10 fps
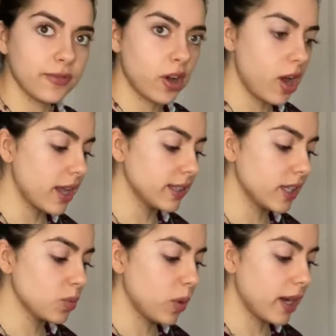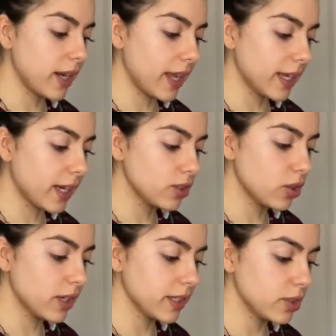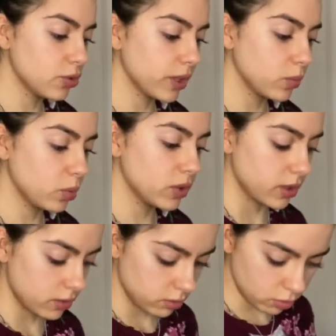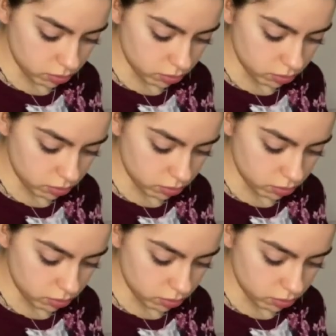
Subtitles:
and that's what I like. I don't like to drink water. Ooh,